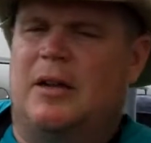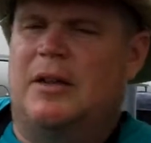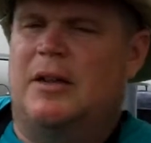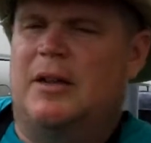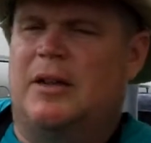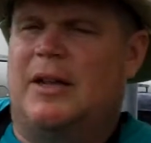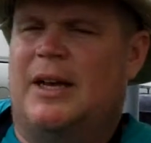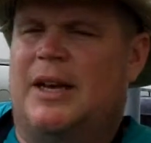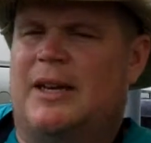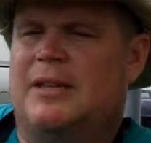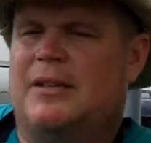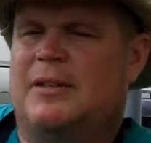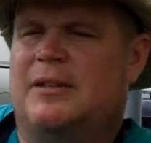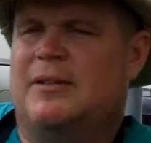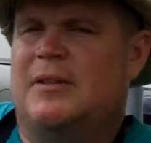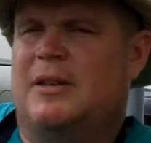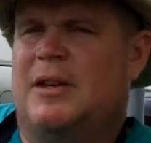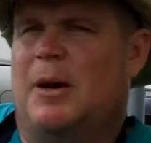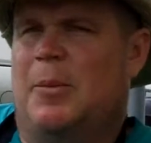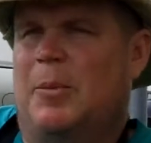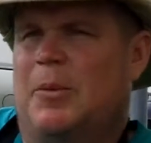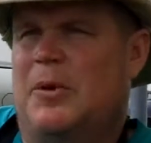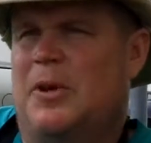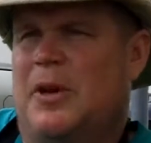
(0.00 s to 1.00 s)
in the last
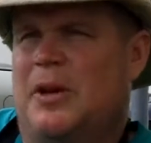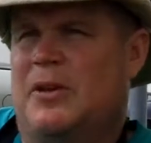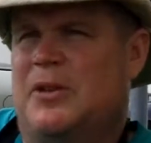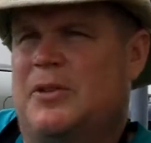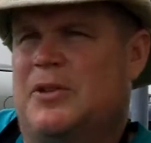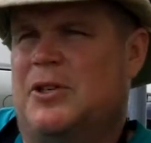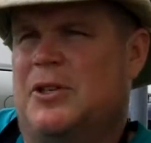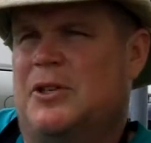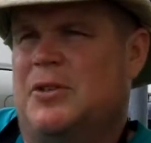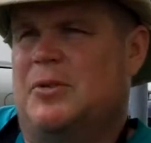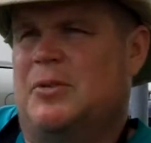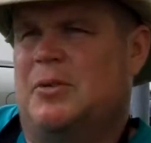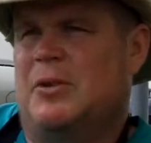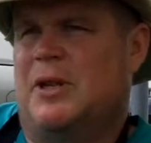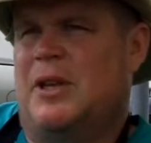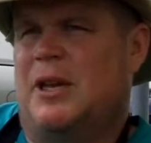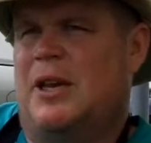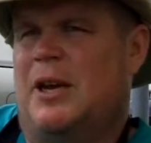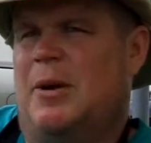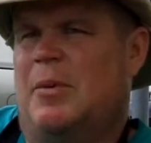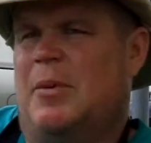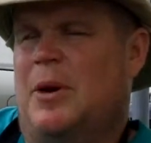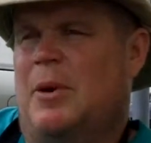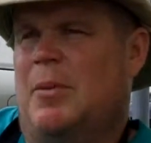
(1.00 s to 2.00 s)
couple years, she's really
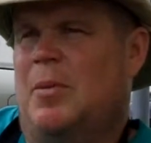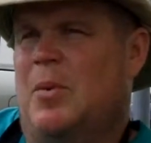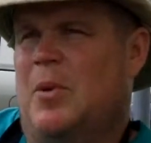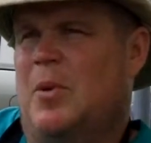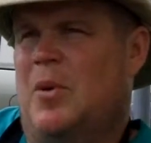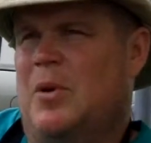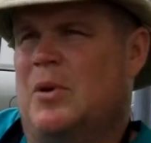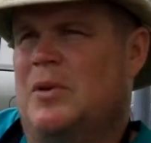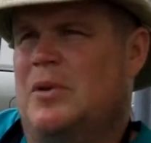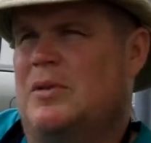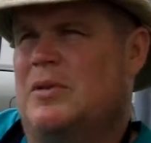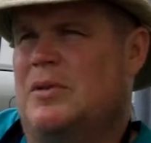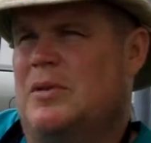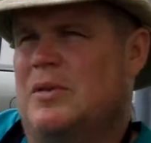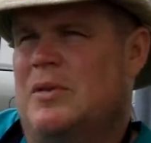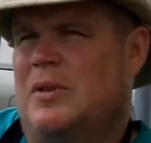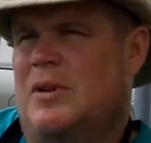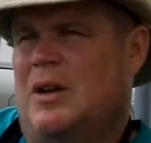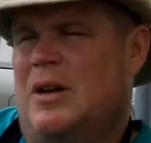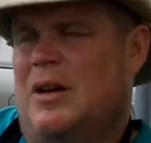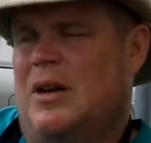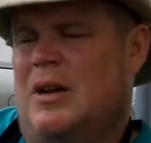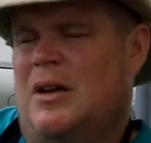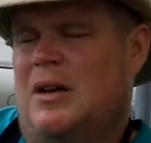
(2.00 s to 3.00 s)
come on board
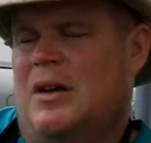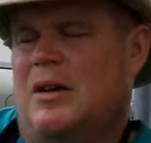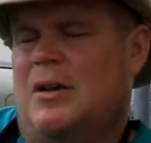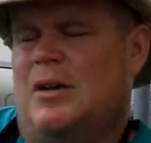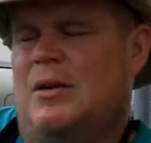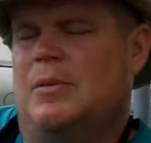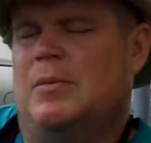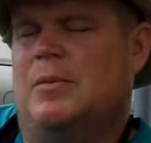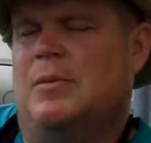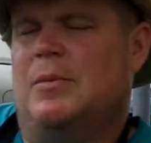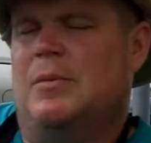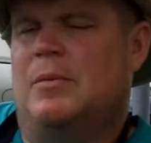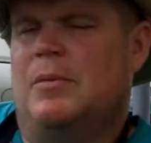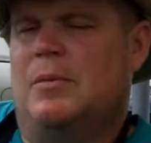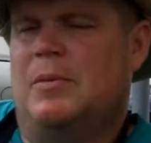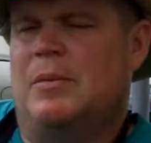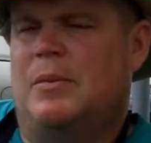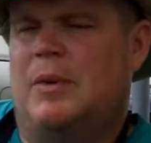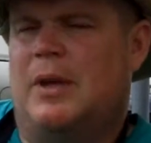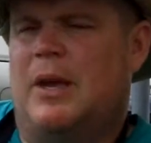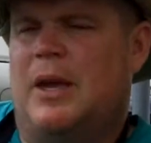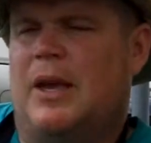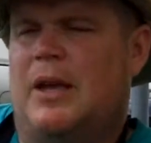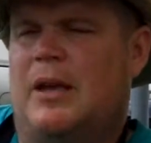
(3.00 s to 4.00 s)

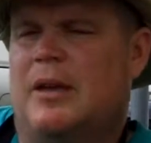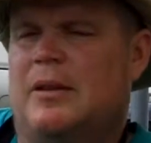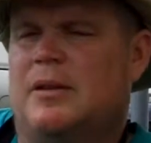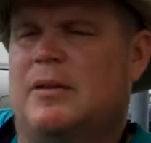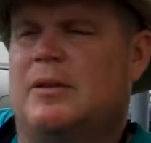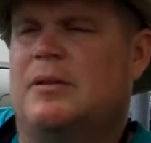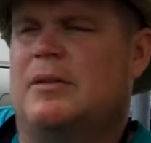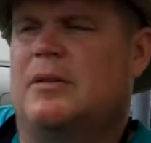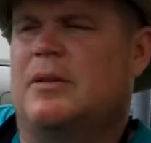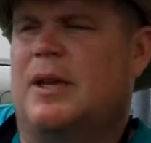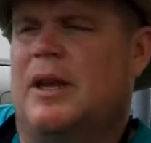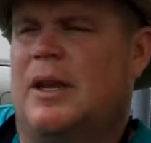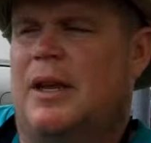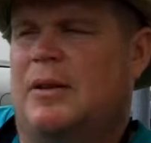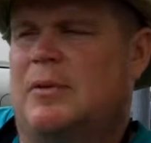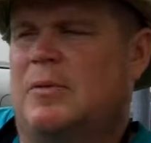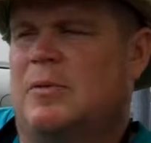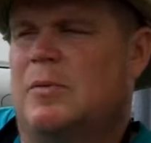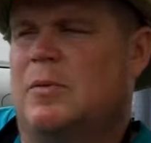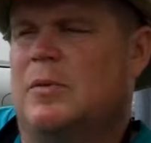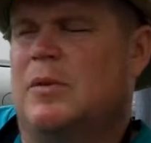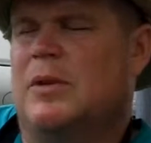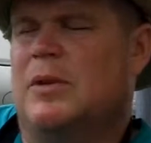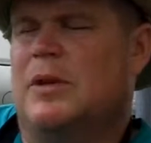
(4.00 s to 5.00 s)

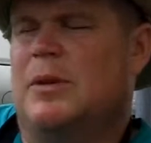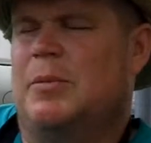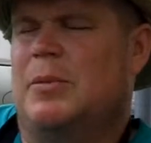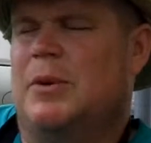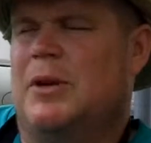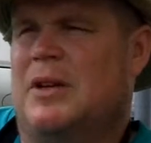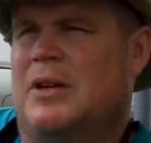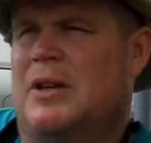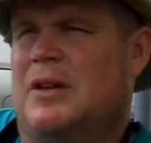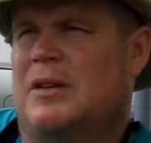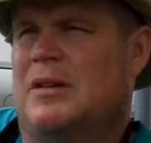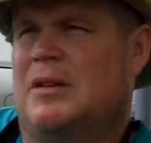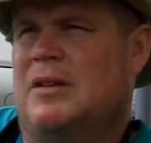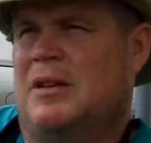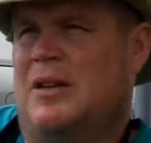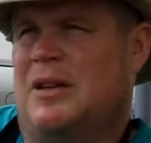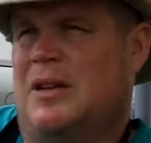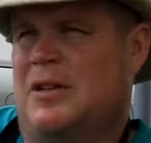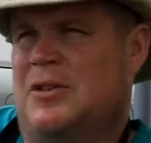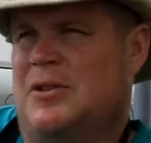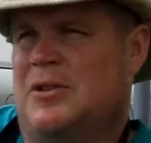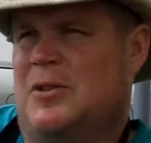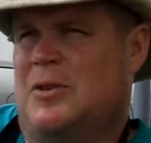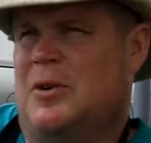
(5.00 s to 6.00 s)
and really been
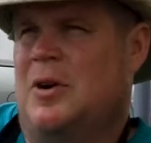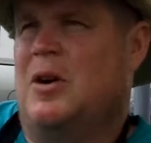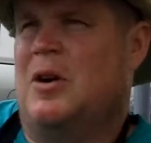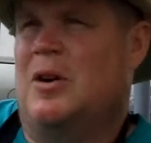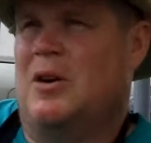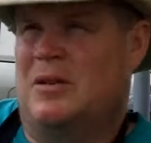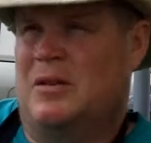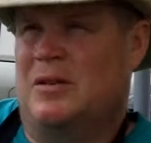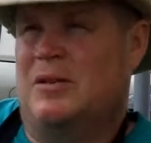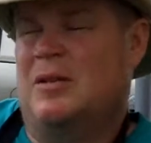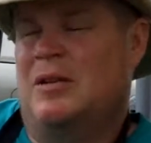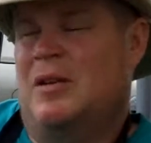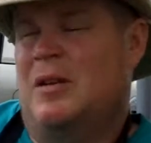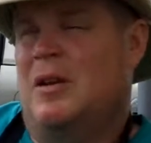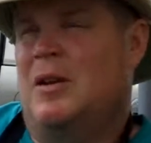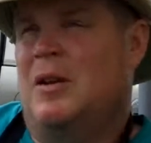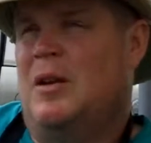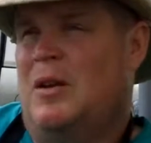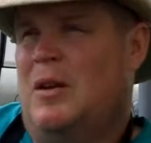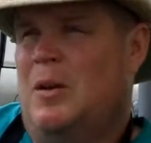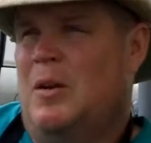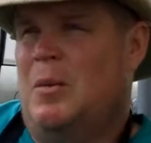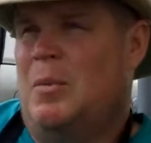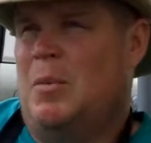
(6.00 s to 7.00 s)
a strong
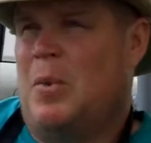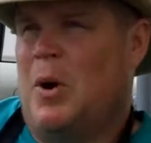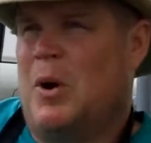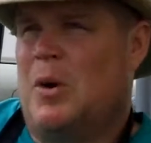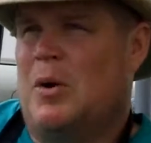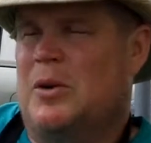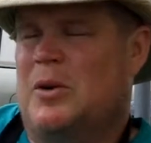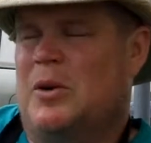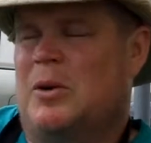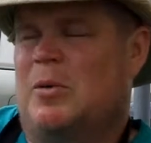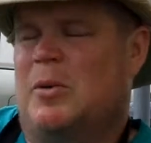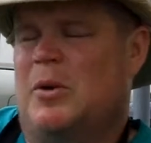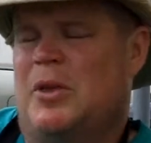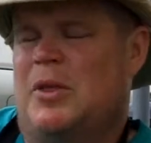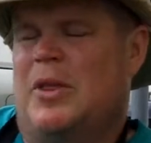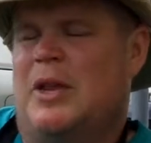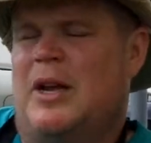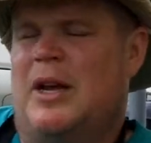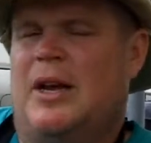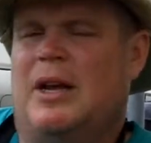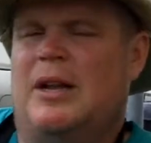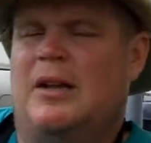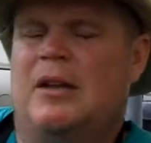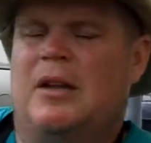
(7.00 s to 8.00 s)
partner with
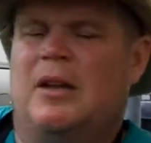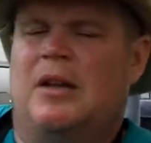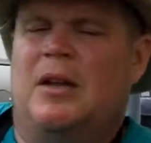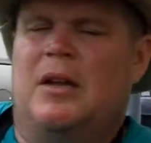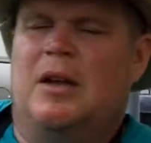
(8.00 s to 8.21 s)
that.